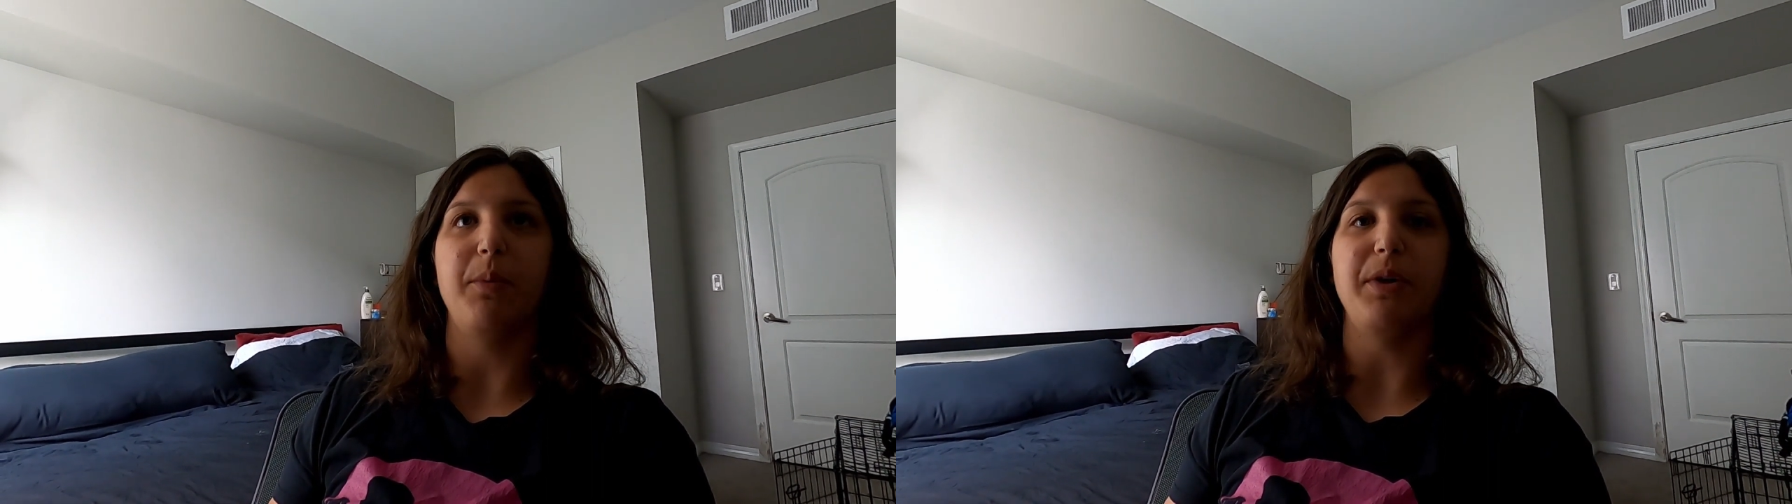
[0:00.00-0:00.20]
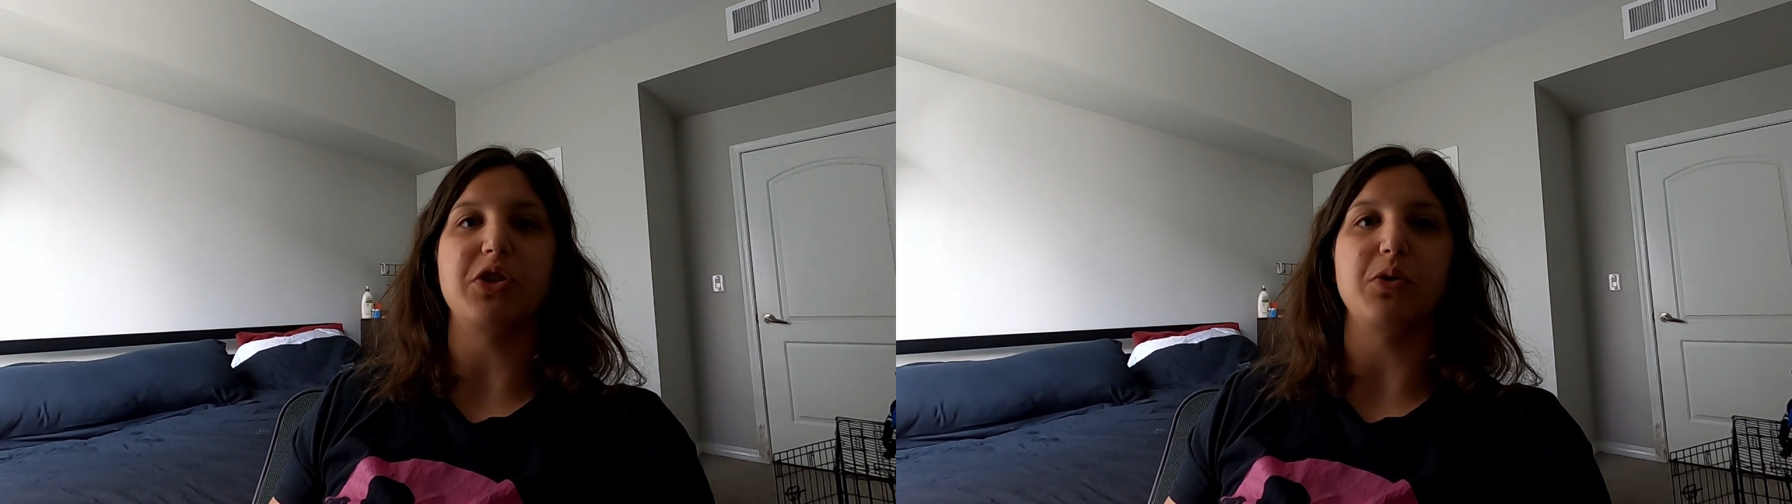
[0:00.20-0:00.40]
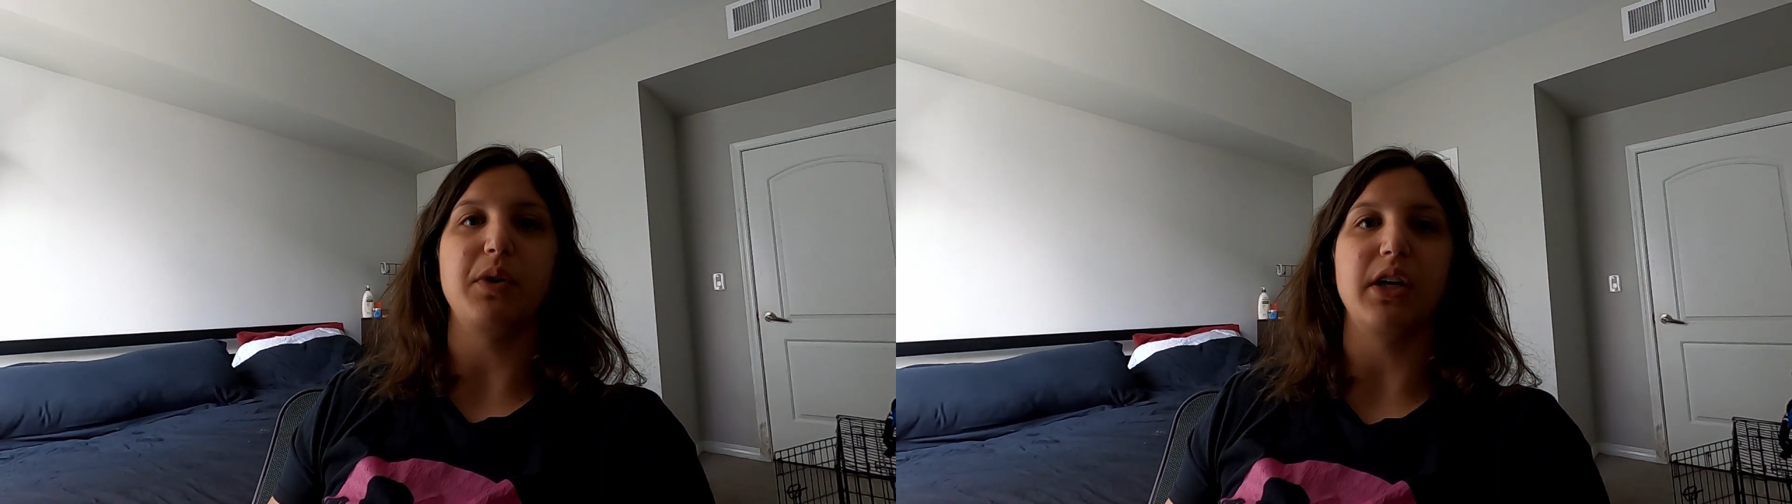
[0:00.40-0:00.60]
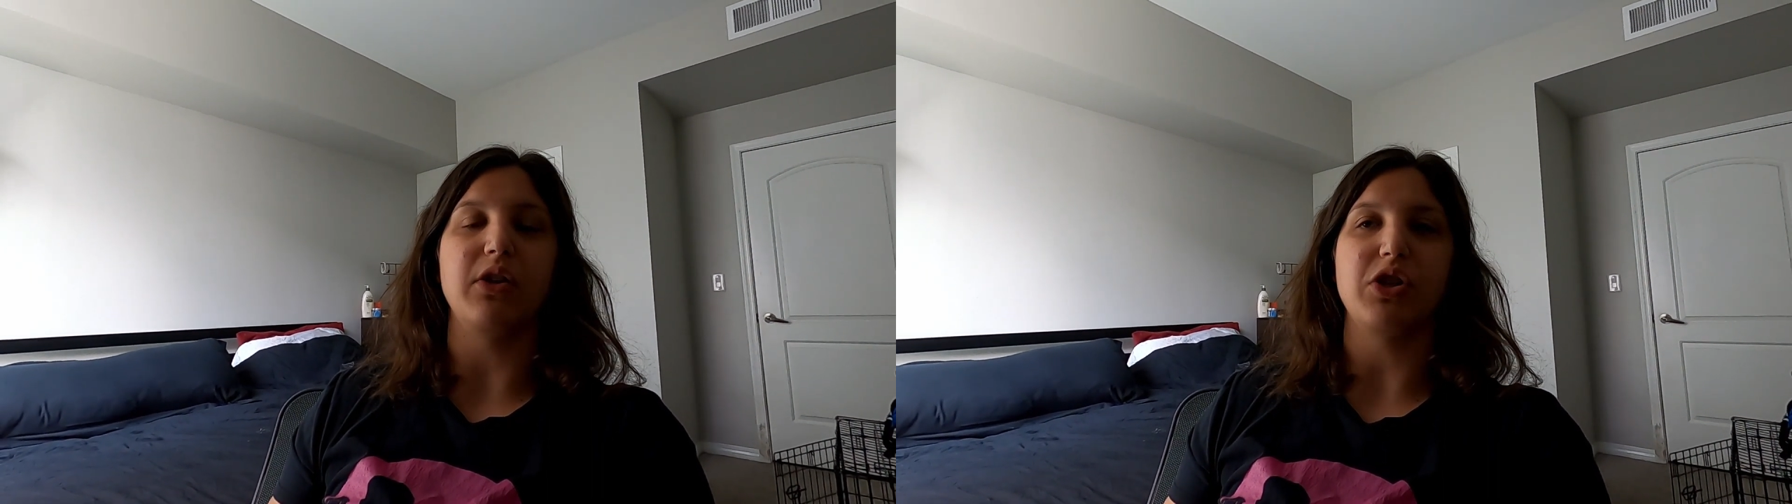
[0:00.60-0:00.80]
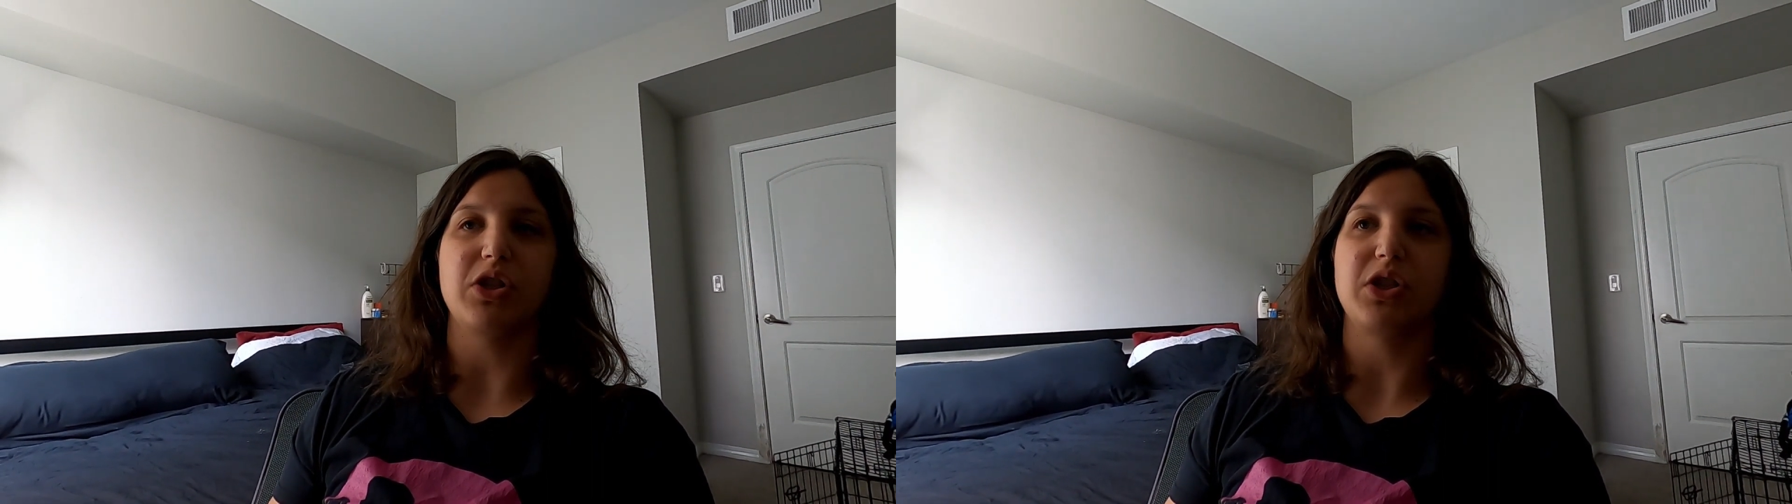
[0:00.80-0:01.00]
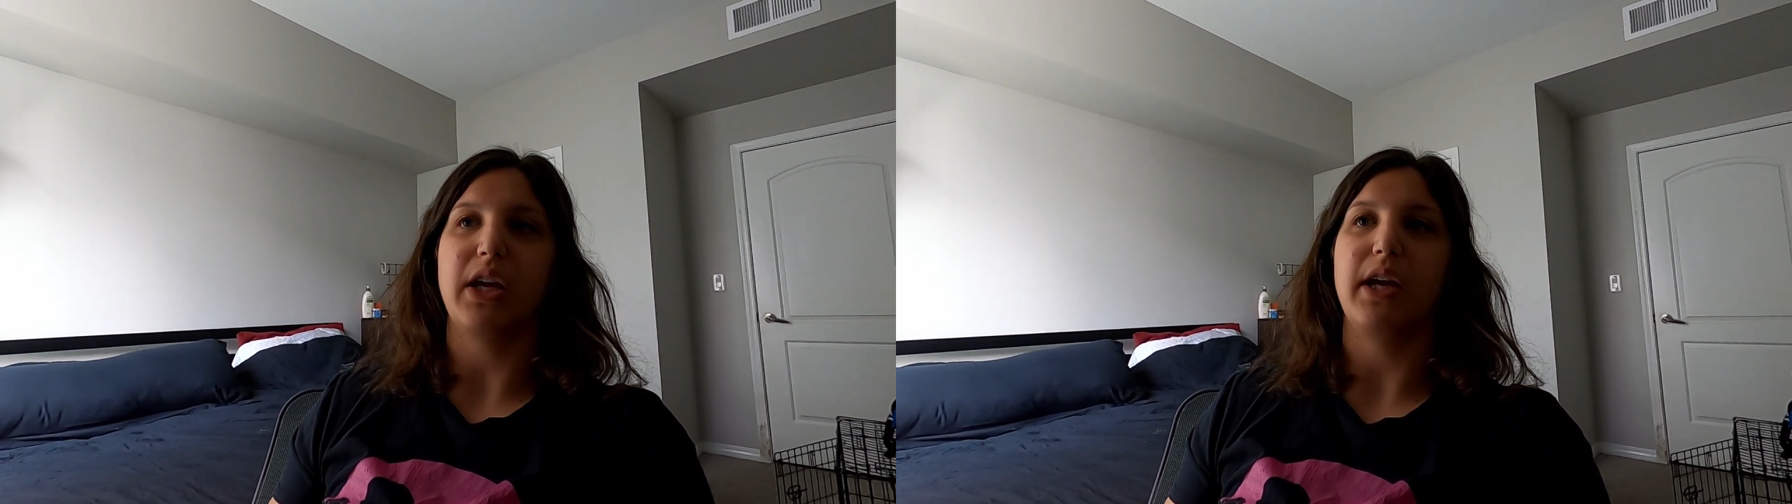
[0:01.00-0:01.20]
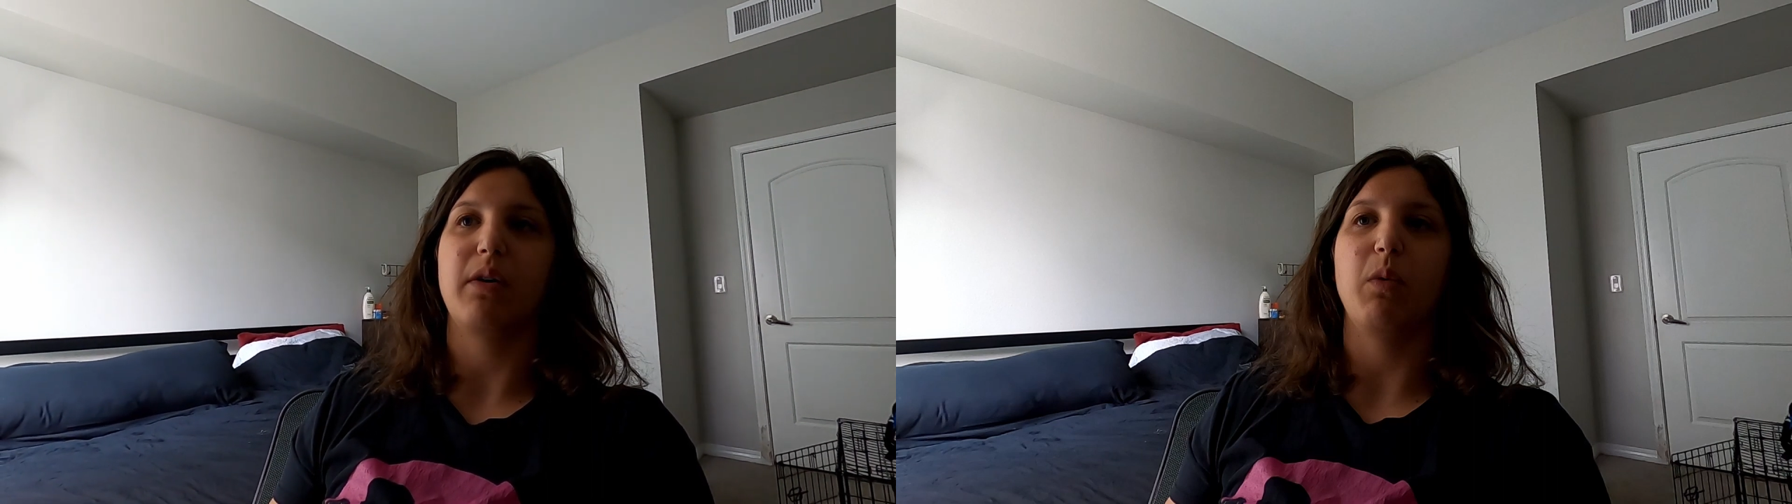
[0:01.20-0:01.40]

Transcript: I'll be doing just